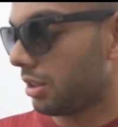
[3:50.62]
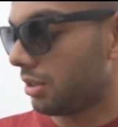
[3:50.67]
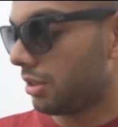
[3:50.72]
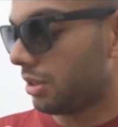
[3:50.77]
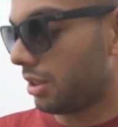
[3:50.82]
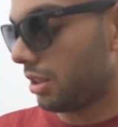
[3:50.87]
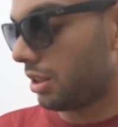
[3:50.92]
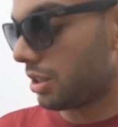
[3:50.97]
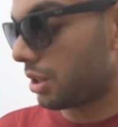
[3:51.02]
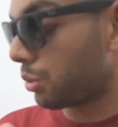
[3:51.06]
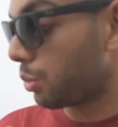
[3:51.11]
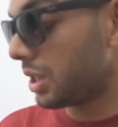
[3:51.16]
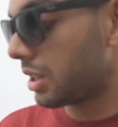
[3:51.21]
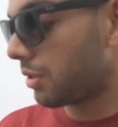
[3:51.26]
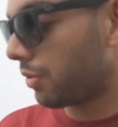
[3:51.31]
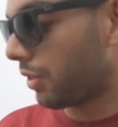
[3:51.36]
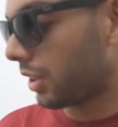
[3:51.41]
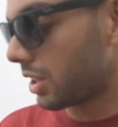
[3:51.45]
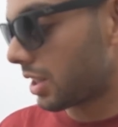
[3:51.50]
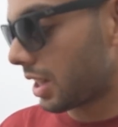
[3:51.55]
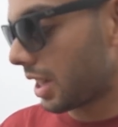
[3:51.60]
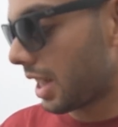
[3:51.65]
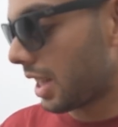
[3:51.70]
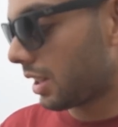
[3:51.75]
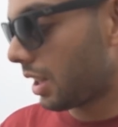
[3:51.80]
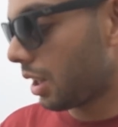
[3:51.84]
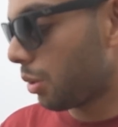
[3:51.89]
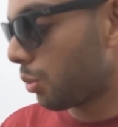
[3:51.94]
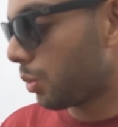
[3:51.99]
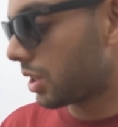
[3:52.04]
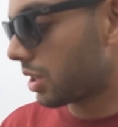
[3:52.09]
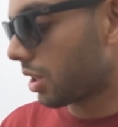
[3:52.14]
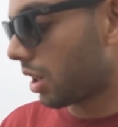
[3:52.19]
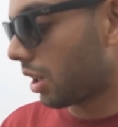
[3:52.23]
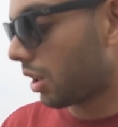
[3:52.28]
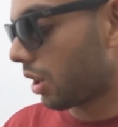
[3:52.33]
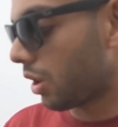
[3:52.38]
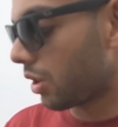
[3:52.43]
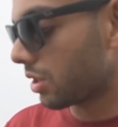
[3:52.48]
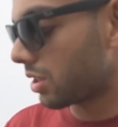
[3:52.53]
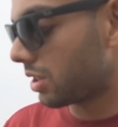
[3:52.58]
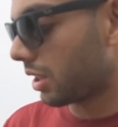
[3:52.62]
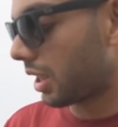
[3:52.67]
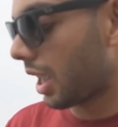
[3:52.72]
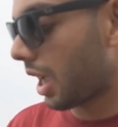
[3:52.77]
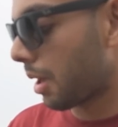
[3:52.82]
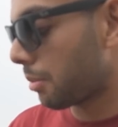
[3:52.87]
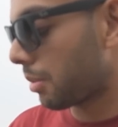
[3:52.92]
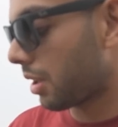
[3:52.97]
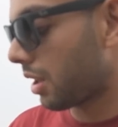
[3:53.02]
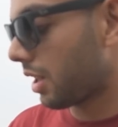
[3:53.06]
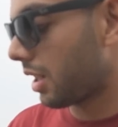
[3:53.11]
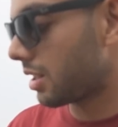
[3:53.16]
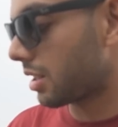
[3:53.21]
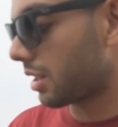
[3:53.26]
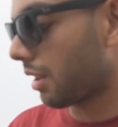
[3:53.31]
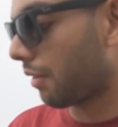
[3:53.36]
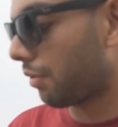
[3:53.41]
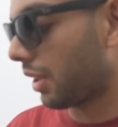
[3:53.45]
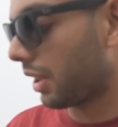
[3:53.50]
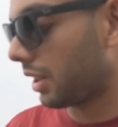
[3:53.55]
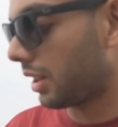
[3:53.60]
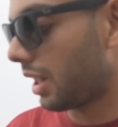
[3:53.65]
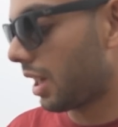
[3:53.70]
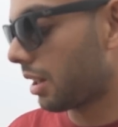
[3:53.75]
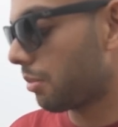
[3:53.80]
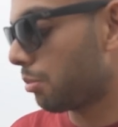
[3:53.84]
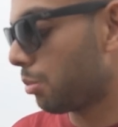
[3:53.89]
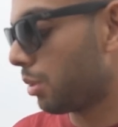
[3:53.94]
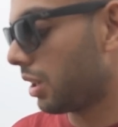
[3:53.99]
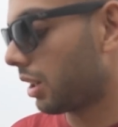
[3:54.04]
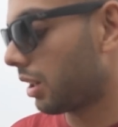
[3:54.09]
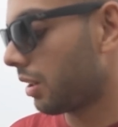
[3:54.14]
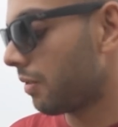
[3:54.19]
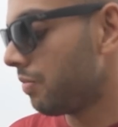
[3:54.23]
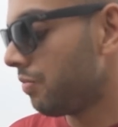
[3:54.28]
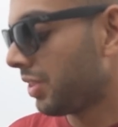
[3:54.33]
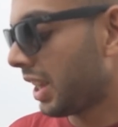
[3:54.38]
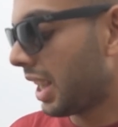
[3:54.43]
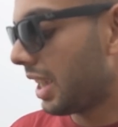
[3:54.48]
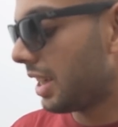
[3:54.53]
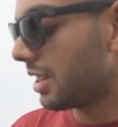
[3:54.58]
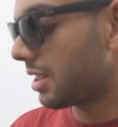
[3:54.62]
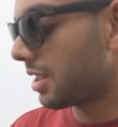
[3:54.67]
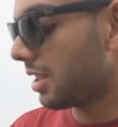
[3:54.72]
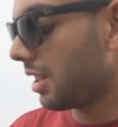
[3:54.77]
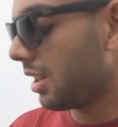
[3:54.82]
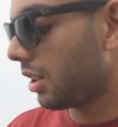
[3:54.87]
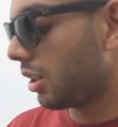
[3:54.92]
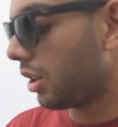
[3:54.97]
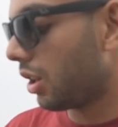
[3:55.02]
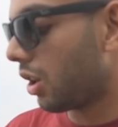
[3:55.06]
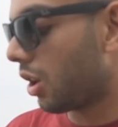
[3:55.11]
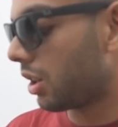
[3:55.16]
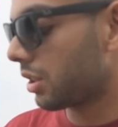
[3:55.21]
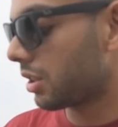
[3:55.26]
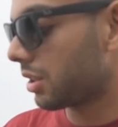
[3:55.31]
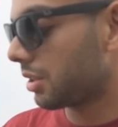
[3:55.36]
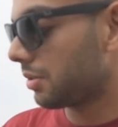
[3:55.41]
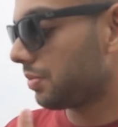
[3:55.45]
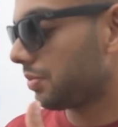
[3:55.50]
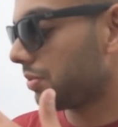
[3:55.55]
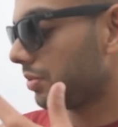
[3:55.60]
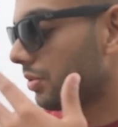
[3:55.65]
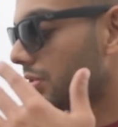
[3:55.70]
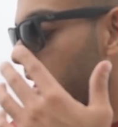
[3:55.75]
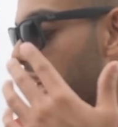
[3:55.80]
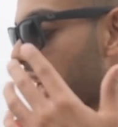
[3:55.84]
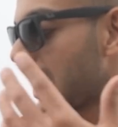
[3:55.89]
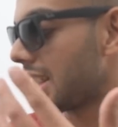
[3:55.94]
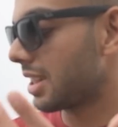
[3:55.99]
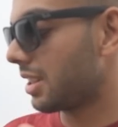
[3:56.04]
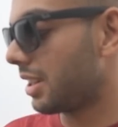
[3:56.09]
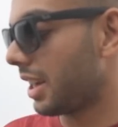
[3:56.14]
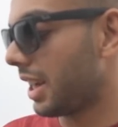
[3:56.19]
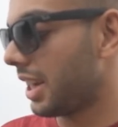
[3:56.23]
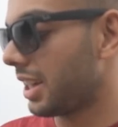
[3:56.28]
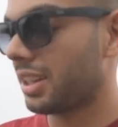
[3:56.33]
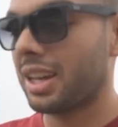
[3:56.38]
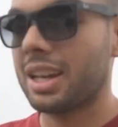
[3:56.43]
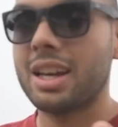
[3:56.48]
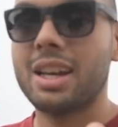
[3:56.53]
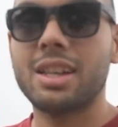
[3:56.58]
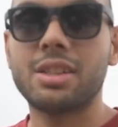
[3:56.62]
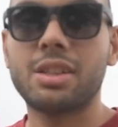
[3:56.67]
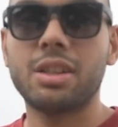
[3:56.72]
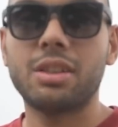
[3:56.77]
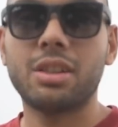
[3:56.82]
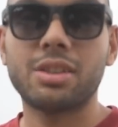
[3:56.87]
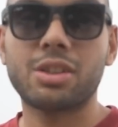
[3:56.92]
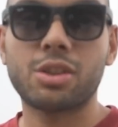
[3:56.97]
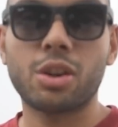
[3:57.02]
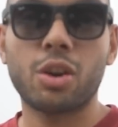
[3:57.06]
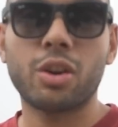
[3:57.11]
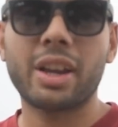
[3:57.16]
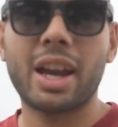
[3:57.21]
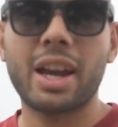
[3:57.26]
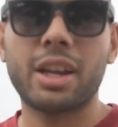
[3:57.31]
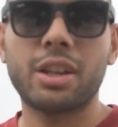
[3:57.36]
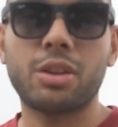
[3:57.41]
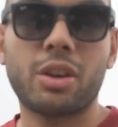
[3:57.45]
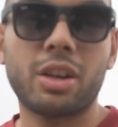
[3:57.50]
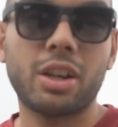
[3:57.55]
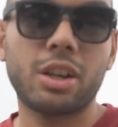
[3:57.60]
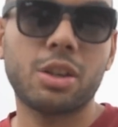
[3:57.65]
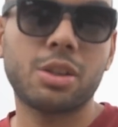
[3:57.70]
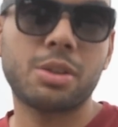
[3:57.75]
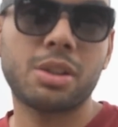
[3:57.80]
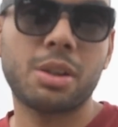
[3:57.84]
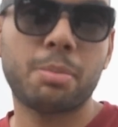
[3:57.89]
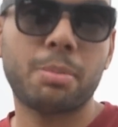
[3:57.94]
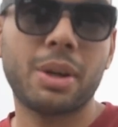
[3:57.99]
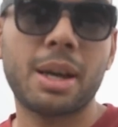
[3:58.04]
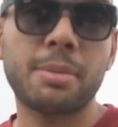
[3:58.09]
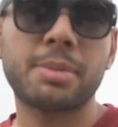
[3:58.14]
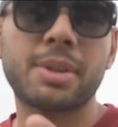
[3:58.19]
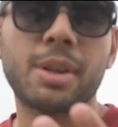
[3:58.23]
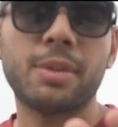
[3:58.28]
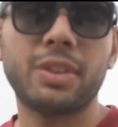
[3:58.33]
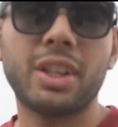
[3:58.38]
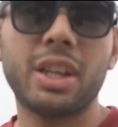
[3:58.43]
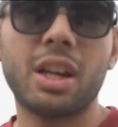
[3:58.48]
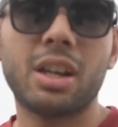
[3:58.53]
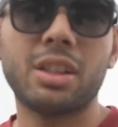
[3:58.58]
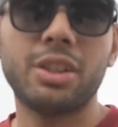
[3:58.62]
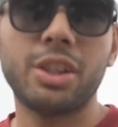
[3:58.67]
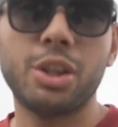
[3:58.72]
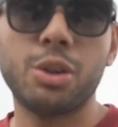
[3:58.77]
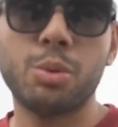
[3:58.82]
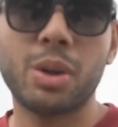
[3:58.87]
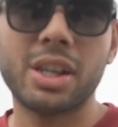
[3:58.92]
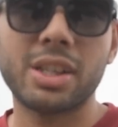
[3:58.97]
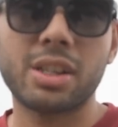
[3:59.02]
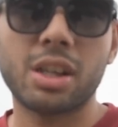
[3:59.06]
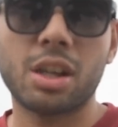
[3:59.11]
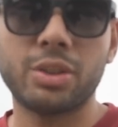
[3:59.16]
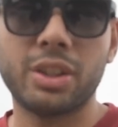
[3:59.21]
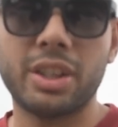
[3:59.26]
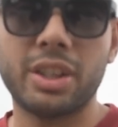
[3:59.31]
functionality, which unlocks the camera and stuff like that, but it's still not as great as stock Android or perhaps some of the other UIs out